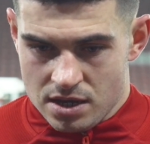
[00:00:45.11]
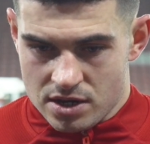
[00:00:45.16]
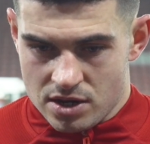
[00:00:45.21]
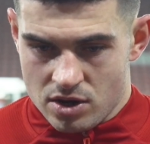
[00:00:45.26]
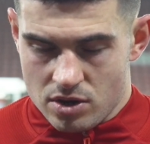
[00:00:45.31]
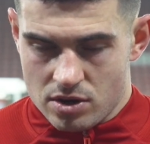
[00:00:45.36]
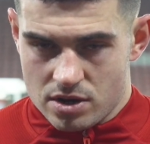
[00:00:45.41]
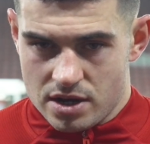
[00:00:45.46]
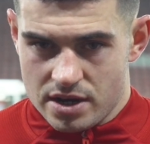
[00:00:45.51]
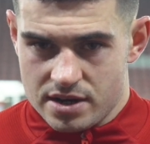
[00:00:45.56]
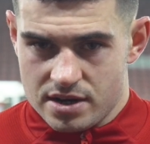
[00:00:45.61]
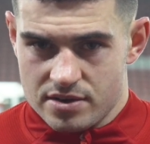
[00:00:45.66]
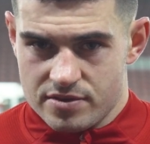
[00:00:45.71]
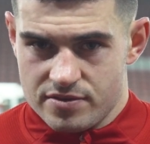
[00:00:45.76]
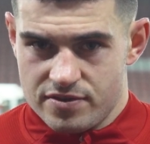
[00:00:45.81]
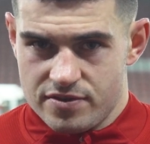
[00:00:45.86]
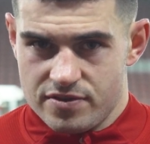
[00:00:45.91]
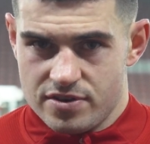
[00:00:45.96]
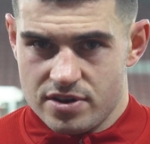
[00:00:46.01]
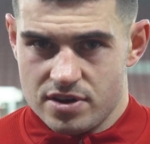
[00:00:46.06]
no kind
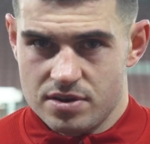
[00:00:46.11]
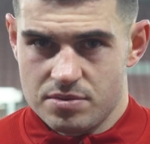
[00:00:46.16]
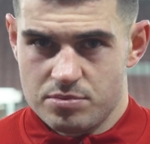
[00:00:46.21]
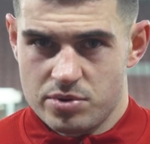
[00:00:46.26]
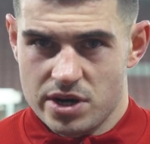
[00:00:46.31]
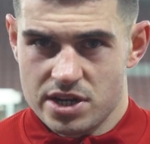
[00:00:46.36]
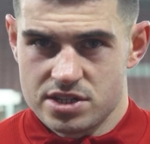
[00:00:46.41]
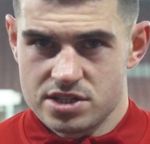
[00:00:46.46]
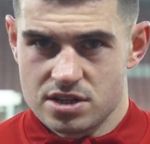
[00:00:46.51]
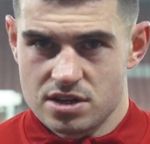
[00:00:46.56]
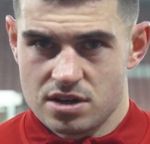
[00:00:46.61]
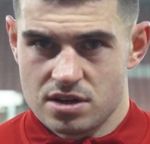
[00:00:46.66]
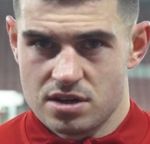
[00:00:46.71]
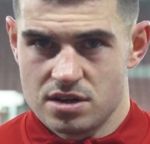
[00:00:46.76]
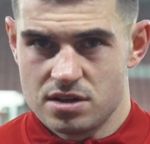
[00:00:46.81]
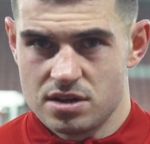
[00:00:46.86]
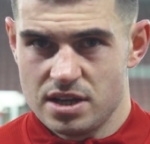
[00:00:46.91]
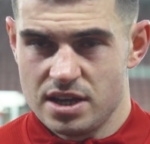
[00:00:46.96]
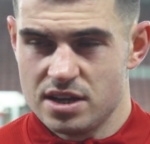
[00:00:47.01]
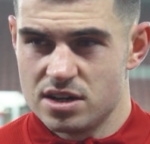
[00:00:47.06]
of pressure
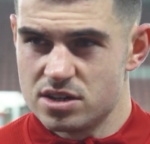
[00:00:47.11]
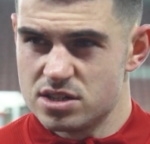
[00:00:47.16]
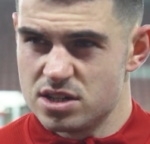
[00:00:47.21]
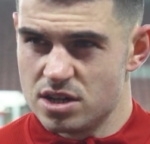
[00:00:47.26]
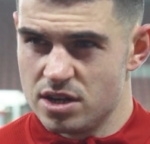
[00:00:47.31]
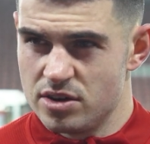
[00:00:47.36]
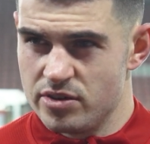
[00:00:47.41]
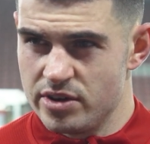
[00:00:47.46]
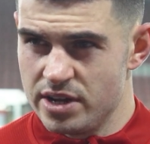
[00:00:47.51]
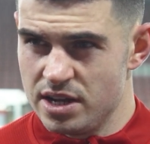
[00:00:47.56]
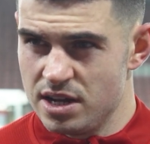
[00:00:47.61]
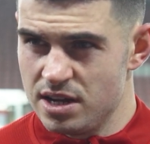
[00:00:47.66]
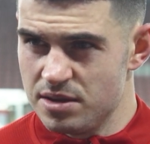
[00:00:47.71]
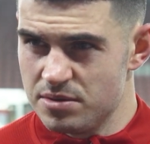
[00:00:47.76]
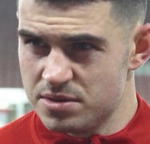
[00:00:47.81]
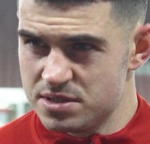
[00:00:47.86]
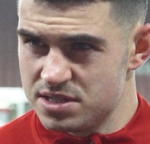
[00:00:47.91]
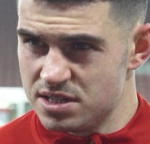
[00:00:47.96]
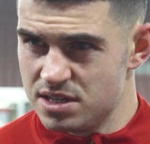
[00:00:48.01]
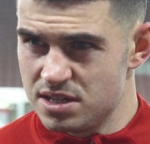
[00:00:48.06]
either side really. It
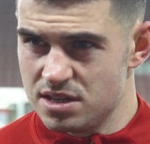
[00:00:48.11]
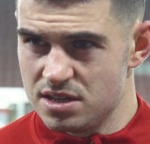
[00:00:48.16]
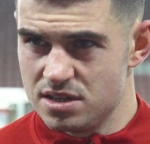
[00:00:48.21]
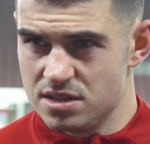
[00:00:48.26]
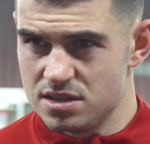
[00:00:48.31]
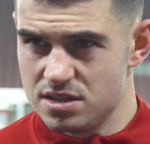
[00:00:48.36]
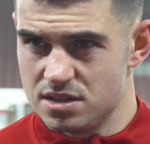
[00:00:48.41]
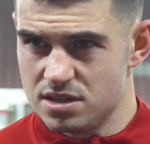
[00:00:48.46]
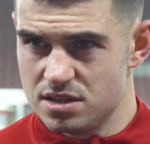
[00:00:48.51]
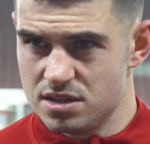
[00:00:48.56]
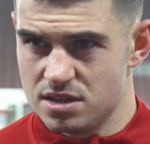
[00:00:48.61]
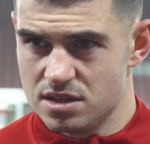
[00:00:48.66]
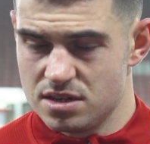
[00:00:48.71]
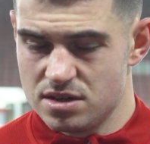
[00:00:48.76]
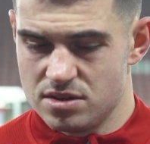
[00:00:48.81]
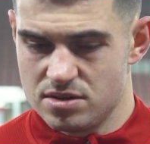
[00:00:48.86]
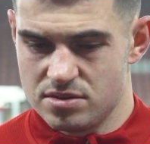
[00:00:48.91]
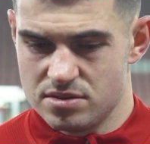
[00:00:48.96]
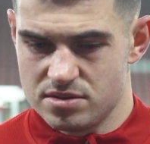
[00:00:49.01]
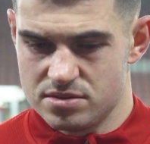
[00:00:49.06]
was a
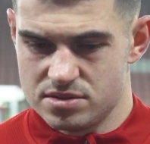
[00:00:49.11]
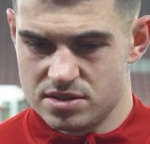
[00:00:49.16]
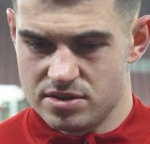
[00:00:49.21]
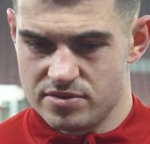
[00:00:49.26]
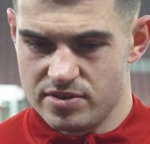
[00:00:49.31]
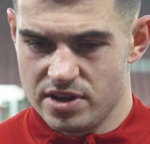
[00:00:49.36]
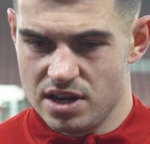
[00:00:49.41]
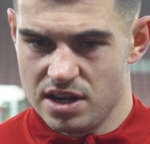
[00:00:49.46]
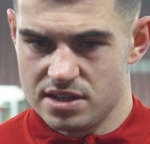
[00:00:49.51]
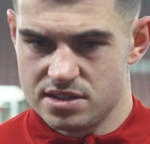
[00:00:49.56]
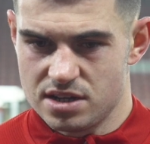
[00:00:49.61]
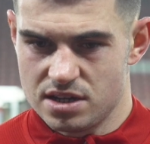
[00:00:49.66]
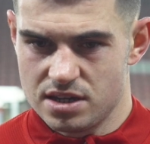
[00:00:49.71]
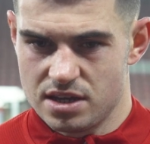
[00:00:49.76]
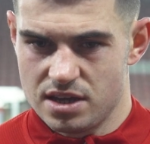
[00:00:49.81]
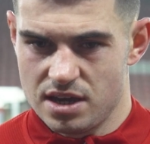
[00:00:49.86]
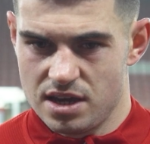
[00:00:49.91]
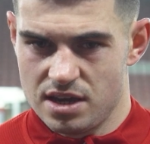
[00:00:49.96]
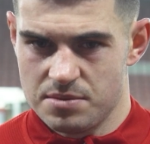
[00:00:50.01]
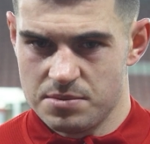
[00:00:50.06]
really tight
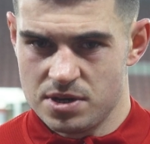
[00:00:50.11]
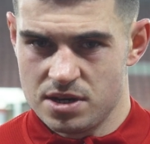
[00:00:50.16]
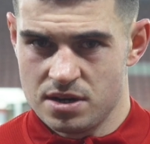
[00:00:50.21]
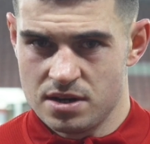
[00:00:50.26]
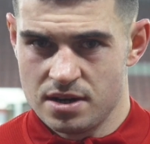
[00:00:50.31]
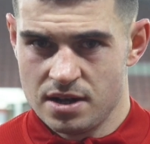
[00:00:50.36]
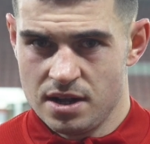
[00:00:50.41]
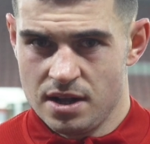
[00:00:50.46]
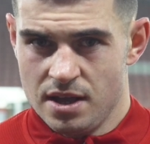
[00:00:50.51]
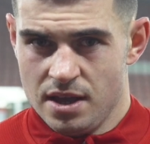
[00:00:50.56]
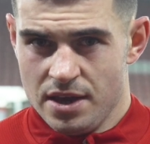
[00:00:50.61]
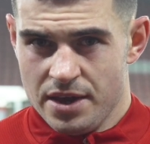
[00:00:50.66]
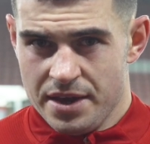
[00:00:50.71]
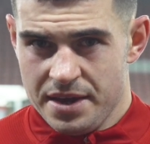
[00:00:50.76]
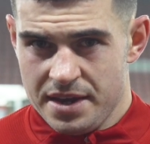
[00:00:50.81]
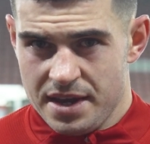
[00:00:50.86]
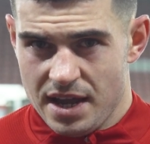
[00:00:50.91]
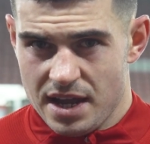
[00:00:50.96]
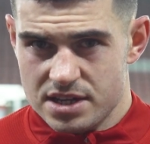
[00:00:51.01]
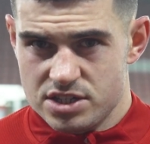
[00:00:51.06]
game and
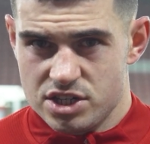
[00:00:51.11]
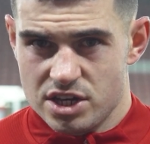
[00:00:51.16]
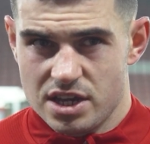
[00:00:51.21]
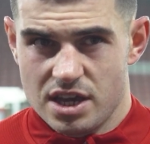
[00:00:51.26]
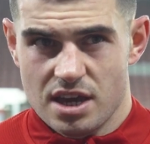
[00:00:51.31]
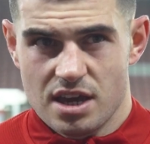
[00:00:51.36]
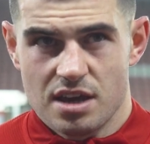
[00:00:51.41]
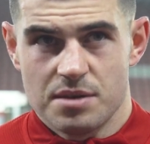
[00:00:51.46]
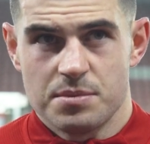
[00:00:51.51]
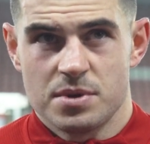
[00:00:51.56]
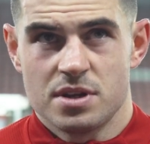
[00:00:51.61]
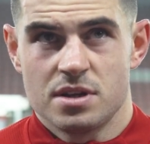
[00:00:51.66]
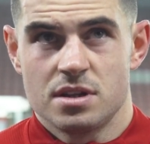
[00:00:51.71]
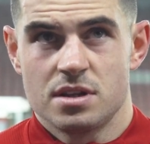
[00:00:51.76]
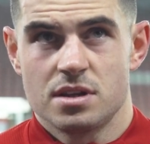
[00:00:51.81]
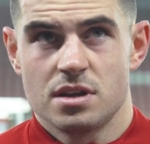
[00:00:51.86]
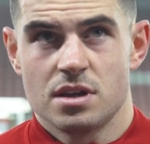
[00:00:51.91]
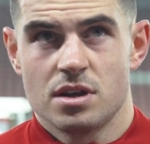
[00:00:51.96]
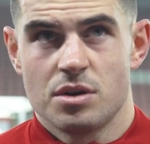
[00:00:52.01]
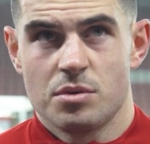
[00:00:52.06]
edgy game, and
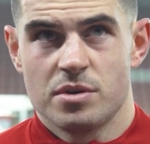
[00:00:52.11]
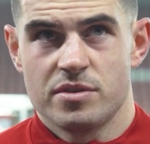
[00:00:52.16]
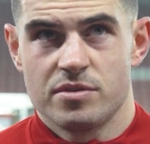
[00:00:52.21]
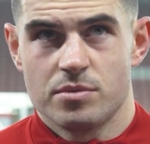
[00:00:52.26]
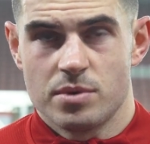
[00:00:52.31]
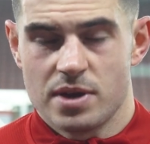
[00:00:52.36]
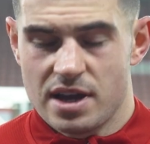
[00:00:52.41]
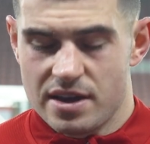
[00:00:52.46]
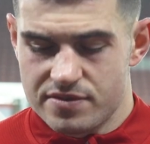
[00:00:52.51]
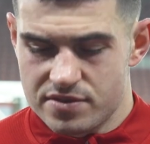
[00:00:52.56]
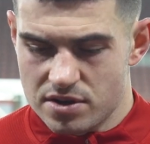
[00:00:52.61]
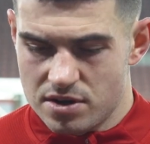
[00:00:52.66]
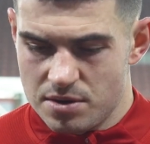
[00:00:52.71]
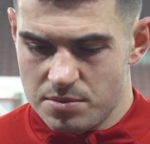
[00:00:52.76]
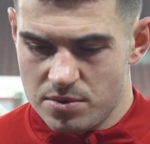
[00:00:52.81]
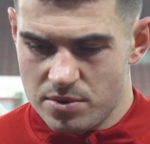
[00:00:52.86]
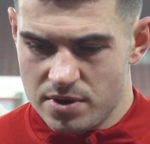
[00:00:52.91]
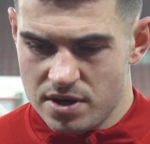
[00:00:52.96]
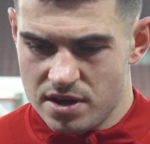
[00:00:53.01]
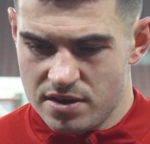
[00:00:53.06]
you know, we have to come
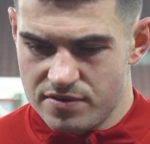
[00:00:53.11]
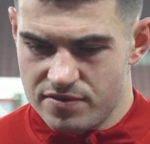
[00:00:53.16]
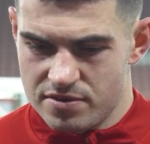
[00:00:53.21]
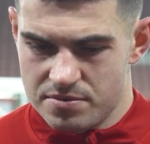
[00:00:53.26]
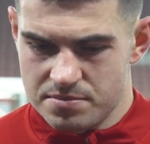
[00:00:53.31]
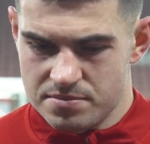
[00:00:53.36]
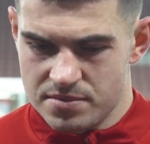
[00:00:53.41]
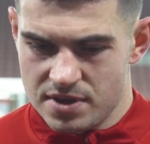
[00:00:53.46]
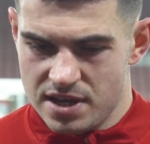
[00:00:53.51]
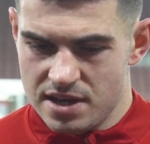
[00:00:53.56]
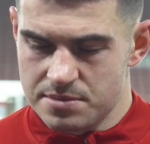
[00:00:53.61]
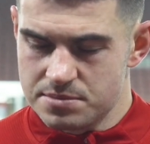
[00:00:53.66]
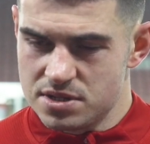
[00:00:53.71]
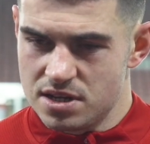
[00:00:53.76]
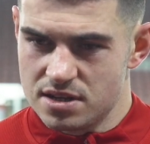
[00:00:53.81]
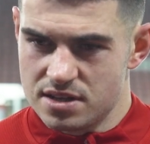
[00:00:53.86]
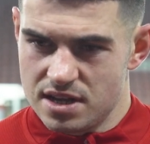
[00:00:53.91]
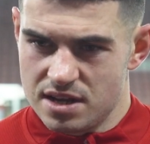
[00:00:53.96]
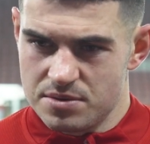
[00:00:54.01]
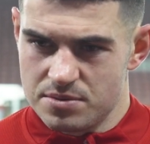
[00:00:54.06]
away from games
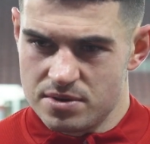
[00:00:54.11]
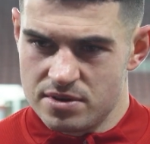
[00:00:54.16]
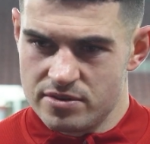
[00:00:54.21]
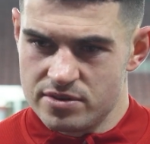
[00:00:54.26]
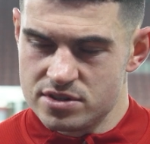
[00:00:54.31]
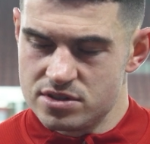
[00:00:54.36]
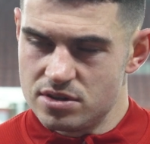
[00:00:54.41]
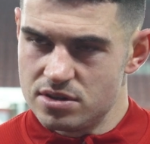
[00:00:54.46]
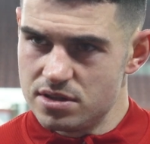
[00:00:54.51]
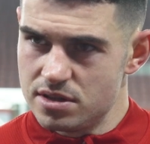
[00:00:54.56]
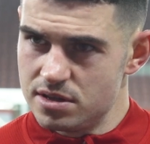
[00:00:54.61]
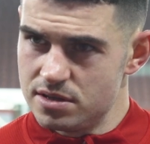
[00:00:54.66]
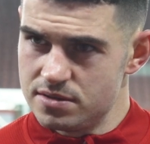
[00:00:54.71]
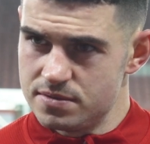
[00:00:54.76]
like that with a result.